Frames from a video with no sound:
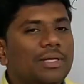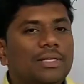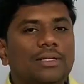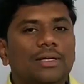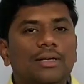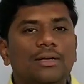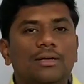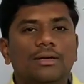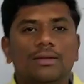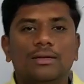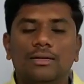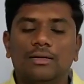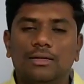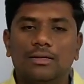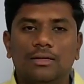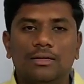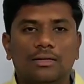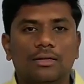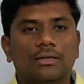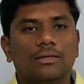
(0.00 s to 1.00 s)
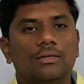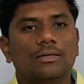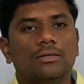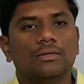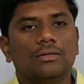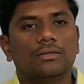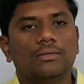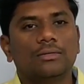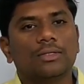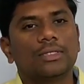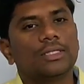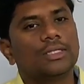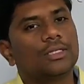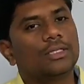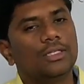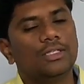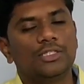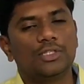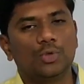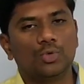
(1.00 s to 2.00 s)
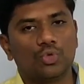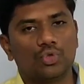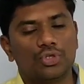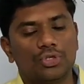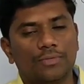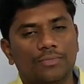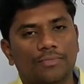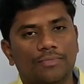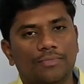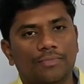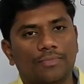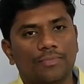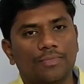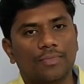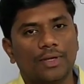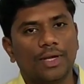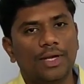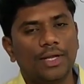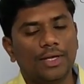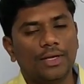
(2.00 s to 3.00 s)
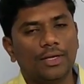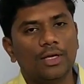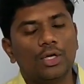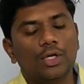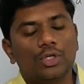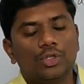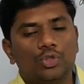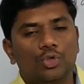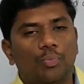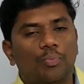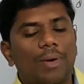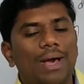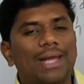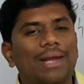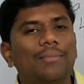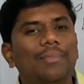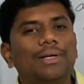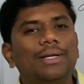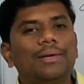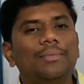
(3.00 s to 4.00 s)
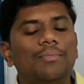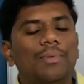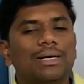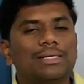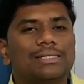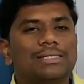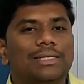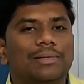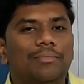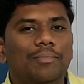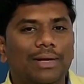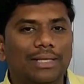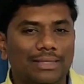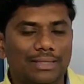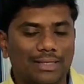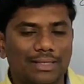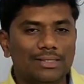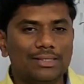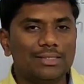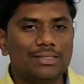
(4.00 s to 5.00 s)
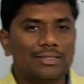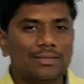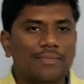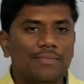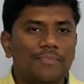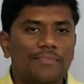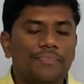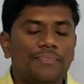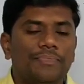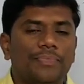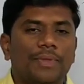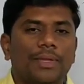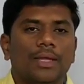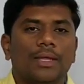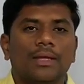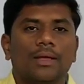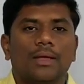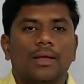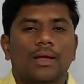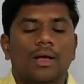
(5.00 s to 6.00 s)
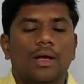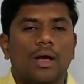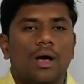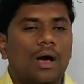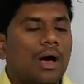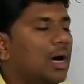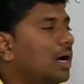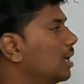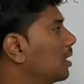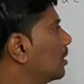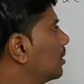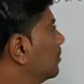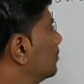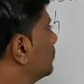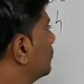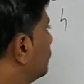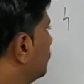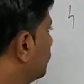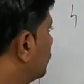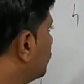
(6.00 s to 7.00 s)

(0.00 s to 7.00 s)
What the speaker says: method is used. Getting? So parameter passing methods are